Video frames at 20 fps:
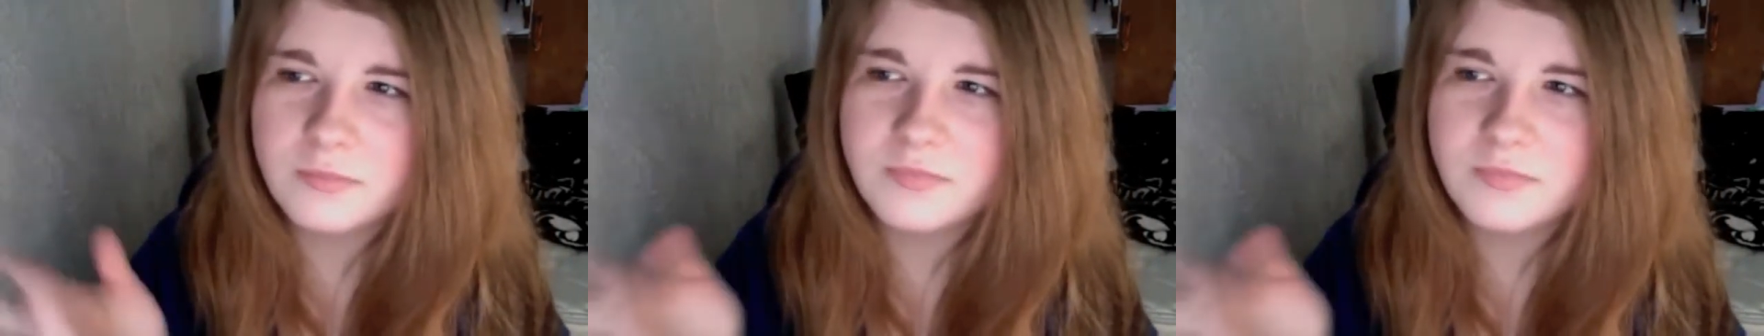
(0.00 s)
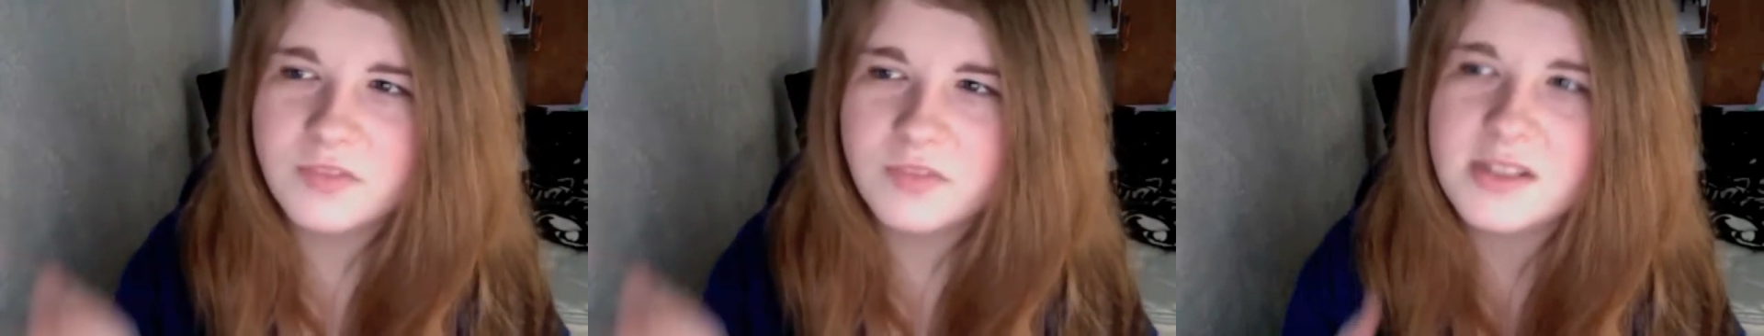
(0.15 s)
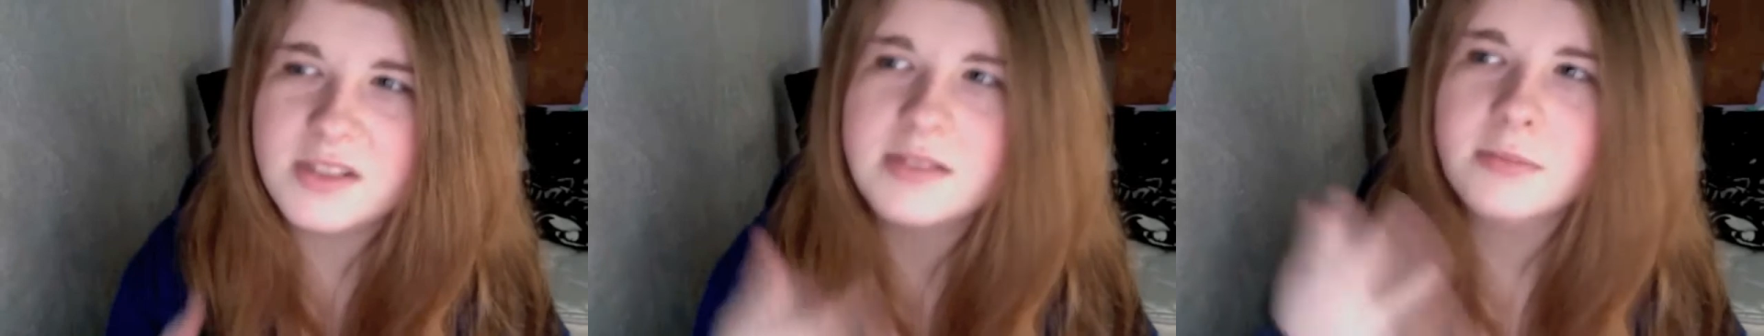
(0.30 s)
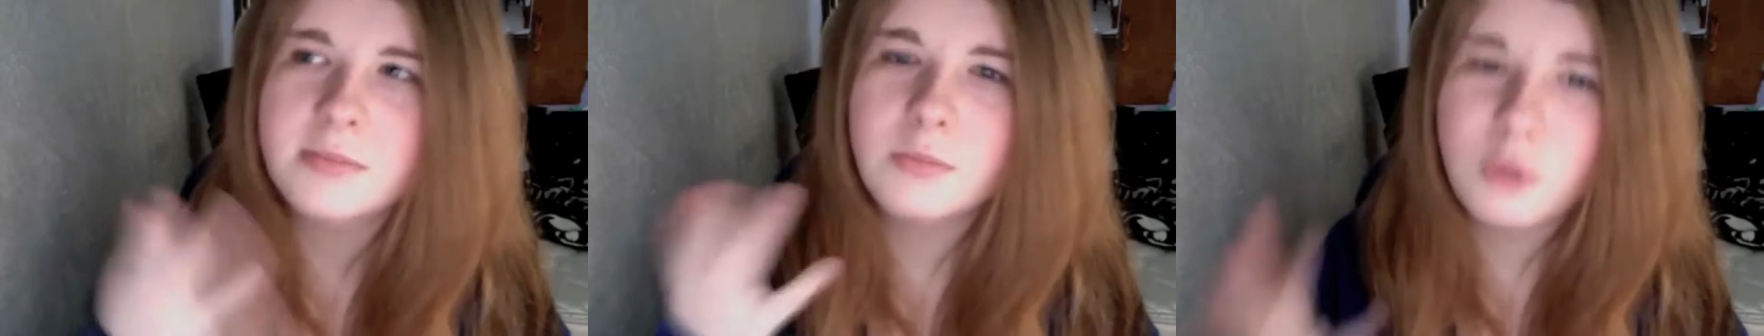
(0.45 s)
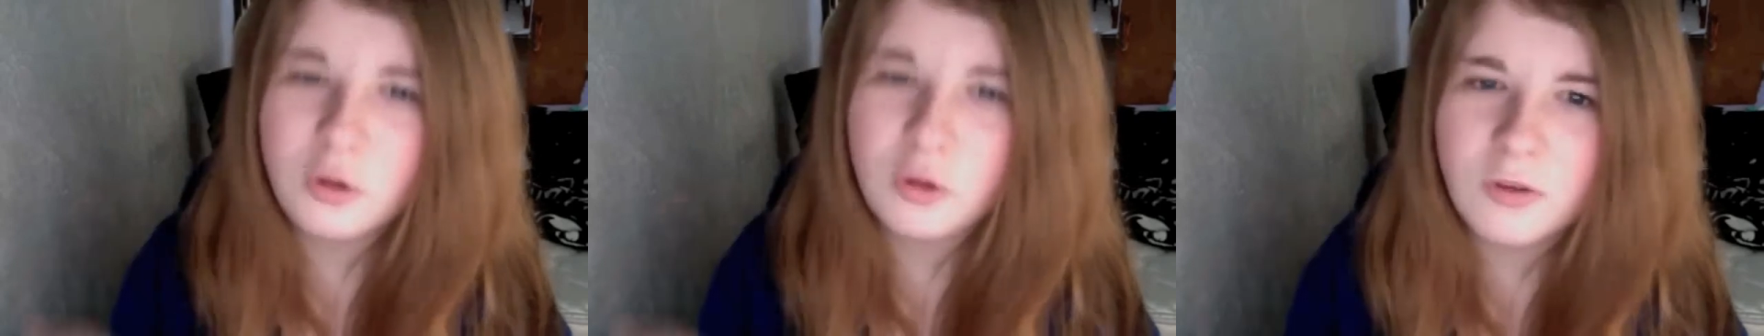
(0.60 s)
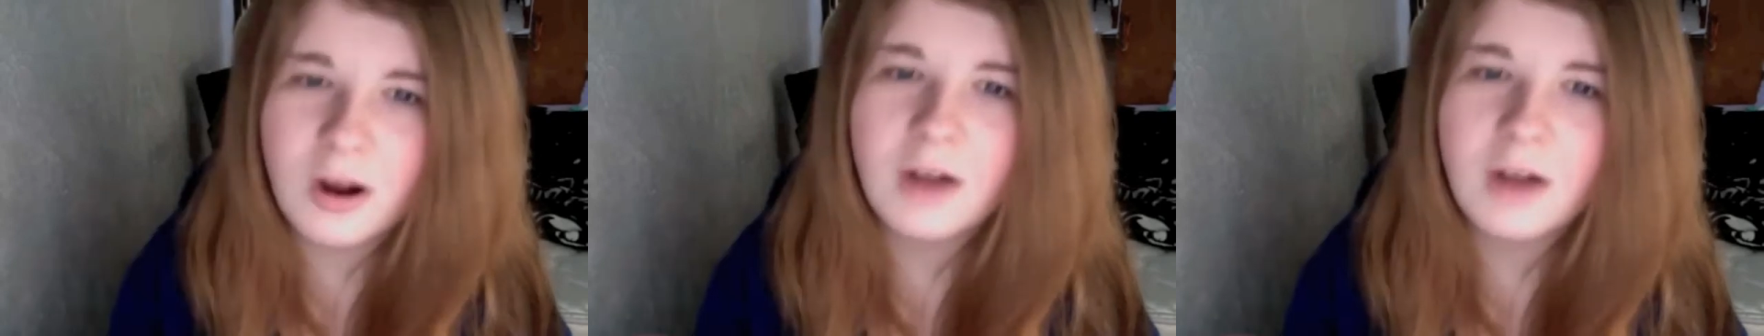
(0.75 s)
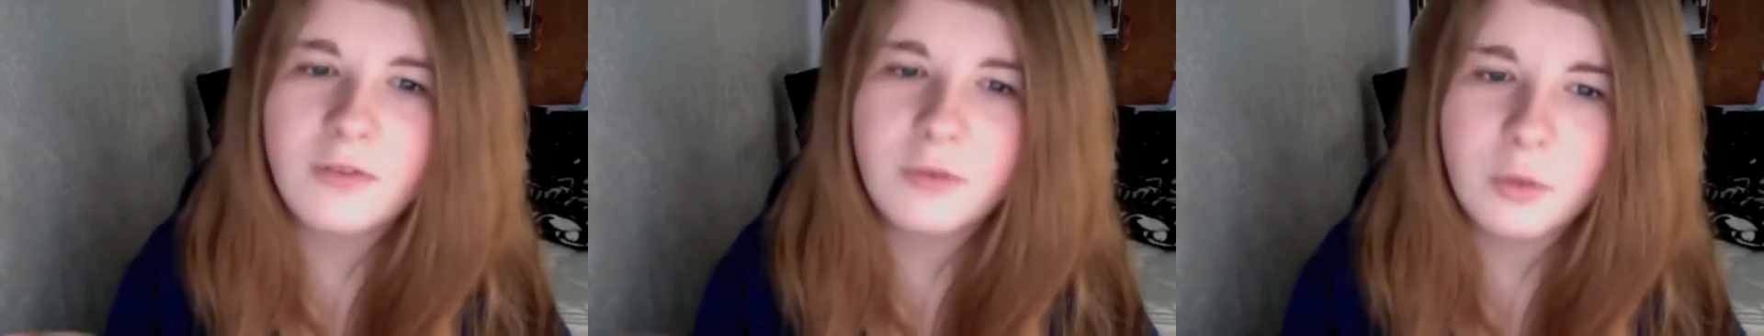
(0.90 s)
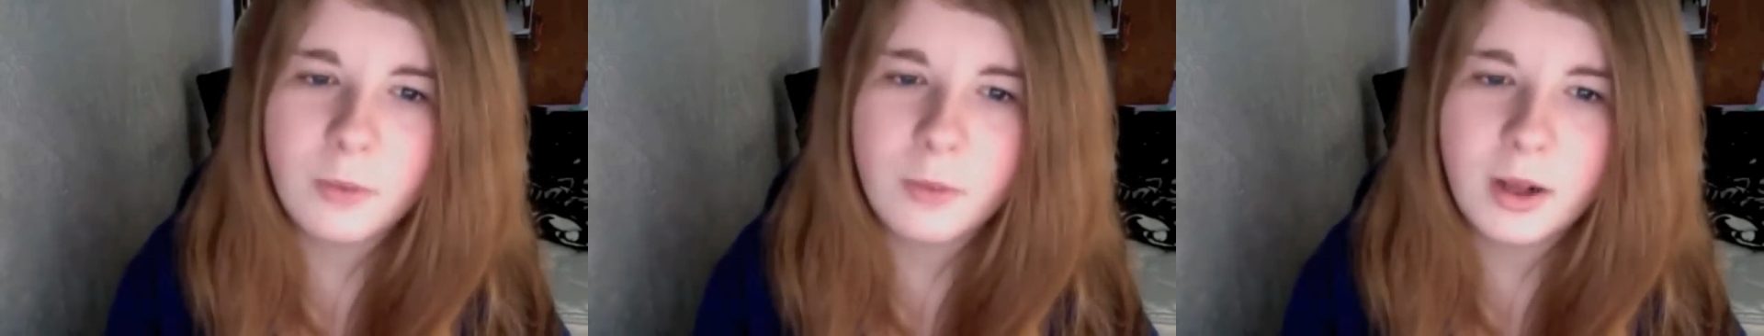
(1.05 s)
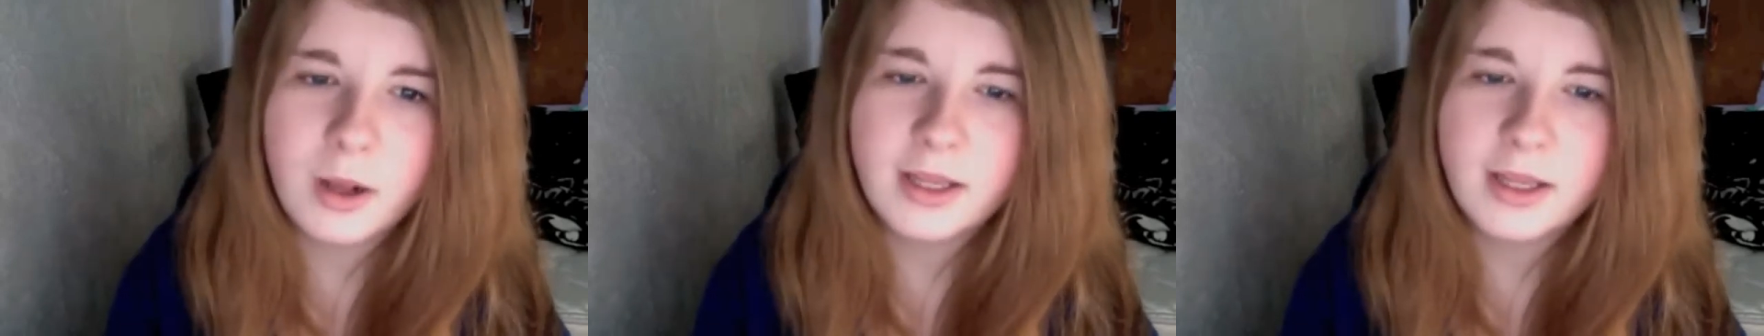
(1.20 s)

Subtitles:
just move on for a while.